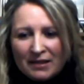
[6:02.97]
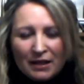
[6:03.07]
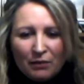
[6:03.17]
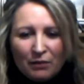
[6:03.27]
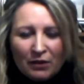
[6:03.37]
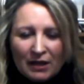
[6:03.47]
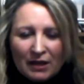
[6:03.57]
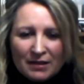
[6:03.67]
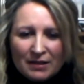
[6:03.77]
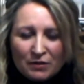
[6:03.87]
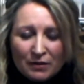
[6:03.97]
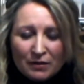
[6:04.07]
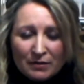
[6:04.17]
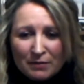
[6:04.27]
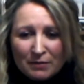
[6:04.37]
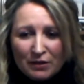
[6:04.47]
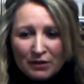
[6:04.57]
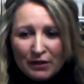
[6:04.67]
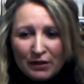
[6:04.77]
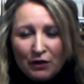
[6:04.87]
And I tell you what, guys,
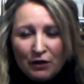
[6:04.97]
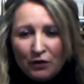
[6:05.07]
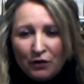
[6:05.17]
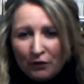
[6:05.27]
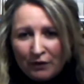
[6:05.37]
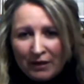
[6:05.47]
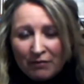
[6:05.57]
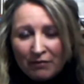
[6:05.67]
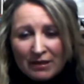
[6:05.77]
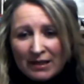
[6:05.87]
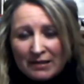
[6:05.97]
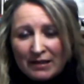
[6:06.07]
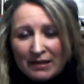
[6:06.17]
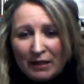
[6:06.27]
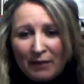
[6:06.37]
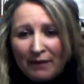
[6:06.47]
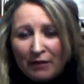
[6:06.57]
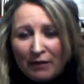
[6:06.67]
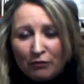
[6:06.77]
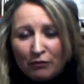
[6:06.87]
there's absolutely nothing
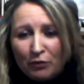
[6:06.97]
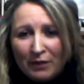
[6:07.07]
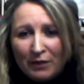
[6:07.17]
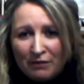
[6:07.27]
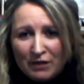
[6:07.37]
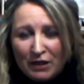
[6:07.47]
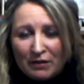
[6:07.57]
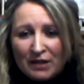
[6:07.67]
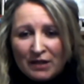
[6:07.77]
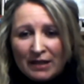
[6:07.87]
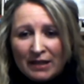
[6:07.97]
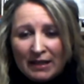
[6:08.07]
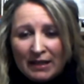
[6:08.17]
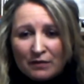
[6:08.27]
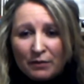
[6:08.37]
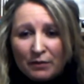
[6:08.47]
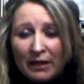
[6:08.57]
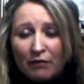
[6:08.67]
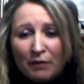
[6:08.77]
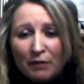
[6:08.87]
fantastic about that 4-minute video that I
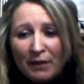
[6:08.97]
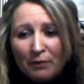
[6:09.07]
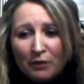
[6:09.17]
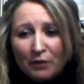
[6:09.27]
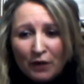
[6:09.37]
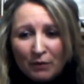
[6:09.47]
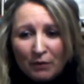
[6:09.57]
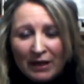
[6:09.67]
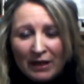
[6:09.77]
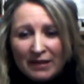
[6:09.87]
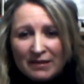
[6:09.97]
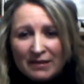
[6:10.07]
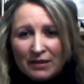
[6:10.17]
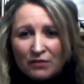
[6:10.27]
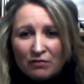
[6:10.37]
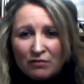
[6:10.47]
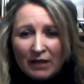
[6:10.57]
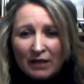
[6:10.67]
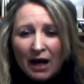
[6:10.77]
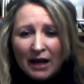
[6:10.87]
did last week. For the people that know me well in
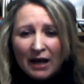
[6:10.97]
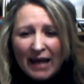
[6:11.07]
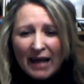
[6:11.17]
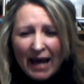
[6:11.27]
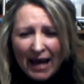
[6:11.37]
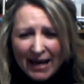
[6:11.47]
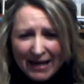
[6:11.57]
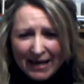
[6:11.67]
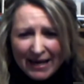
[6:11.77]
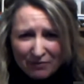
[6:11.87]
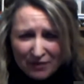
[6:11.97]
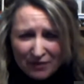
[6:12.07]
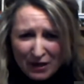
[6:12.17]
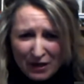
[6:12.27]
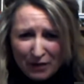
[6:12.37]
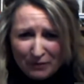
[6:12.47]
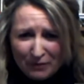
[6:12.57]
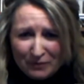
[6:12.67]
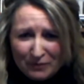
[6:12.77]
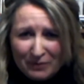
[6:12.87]
this industry, I hate
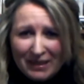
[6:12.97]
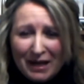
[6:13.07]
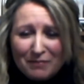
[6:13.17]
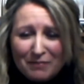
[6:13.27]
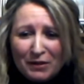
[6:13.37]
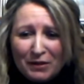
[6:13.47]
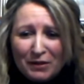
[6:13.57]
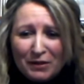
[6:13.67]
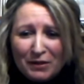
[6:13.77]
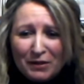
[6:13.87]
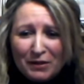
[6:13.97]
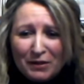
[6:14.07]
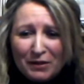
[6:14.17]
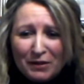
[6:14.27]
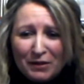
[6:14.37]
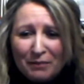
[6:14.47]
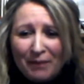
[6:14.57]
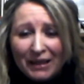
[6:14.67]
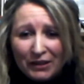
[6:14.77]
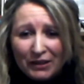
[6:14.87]
videos with an absolute
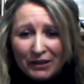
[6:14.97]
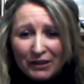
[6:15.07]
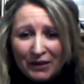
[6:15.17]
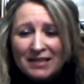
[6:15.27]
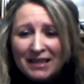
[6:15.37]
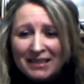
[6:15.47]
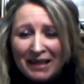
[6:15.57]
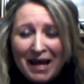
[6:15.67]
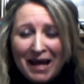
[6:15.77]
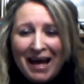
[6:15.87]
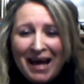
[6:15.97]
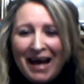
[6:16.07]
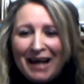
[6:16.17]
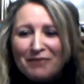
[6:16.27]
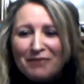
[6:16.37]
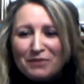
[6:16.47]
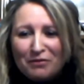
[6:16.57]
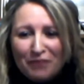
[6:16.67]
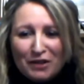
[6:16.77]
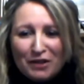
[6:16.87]
passion. I can't stand it. And it
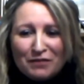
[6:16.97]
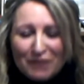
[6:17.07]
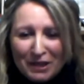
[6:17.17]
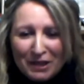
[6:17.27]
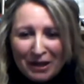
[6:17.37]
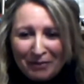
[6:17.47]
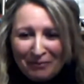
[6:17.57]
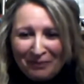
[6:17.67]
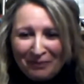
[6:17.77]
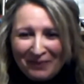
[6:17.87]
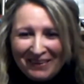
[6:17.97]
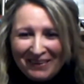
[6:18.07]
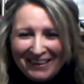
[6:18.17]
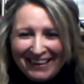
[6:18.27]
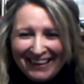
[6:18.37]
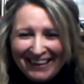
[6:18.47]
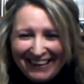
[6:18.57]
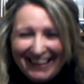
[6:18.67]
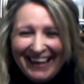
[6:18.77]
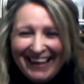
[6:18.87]
was I can confirm that. You didn't want
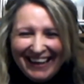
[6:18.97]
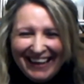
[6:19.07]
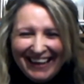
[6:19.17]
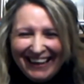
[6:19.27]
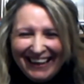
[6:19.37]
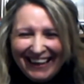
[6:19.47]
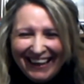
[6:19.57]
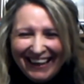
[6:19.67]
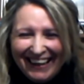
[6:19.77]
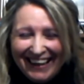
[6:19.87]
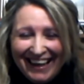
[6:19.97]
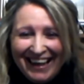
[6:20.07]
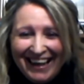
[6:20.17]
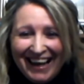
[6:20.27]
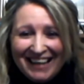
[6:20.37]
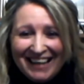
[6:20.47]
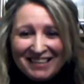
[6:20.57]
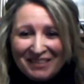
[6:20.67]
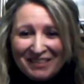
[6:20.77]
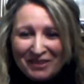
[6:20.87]
to do it, did you, last week? We had to
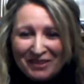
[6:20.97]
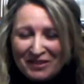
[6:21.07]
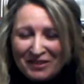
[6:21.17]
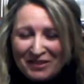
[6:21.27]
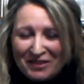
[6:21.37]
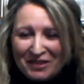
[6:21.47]
force you.